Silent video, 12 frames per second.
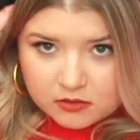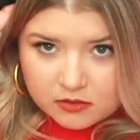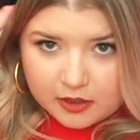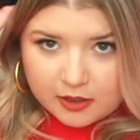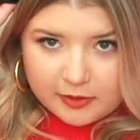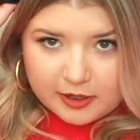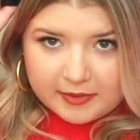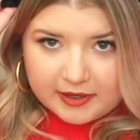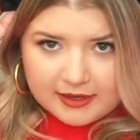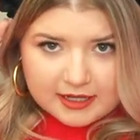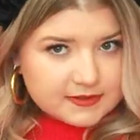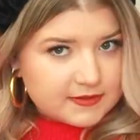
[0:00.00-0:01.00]
or one of my
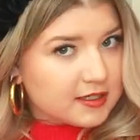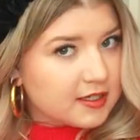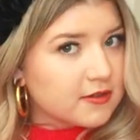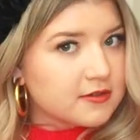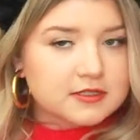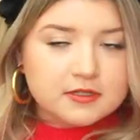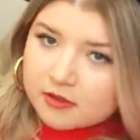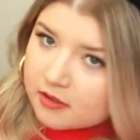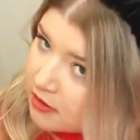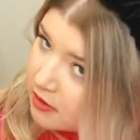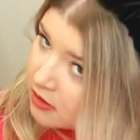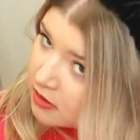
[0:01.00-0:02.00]
last videos,
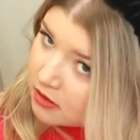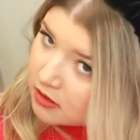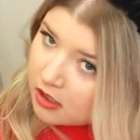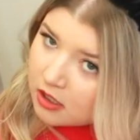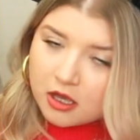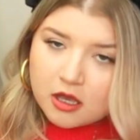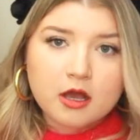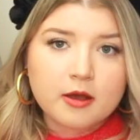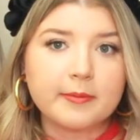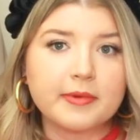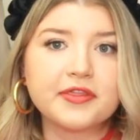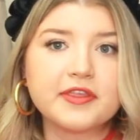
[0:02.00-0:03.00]

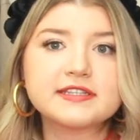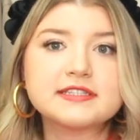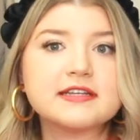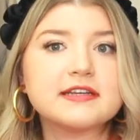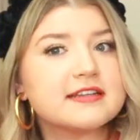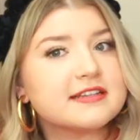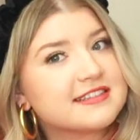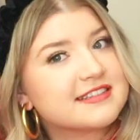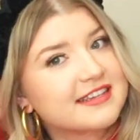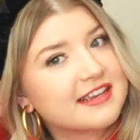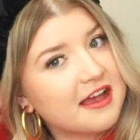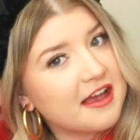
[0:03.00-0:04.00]
but this
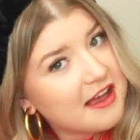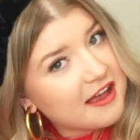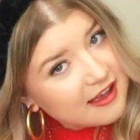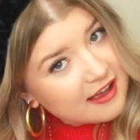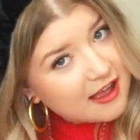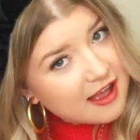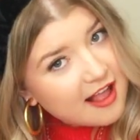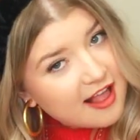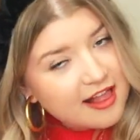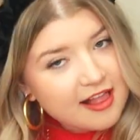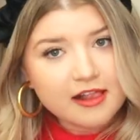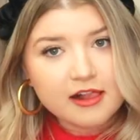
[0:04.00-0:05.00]
is
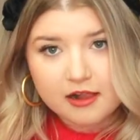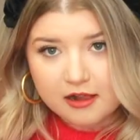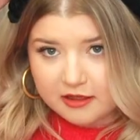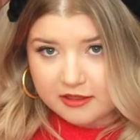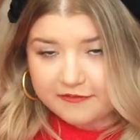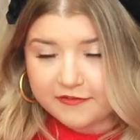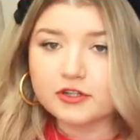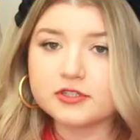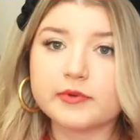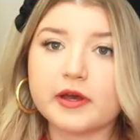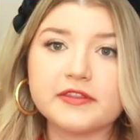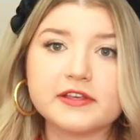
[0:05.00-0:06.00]
the
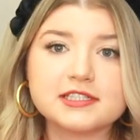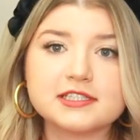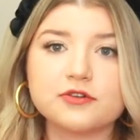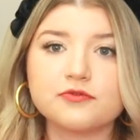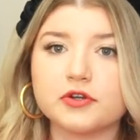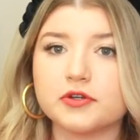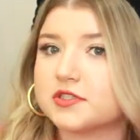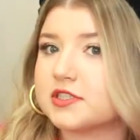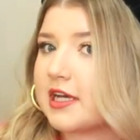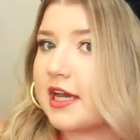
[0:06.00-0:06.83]
first one. This is the ruched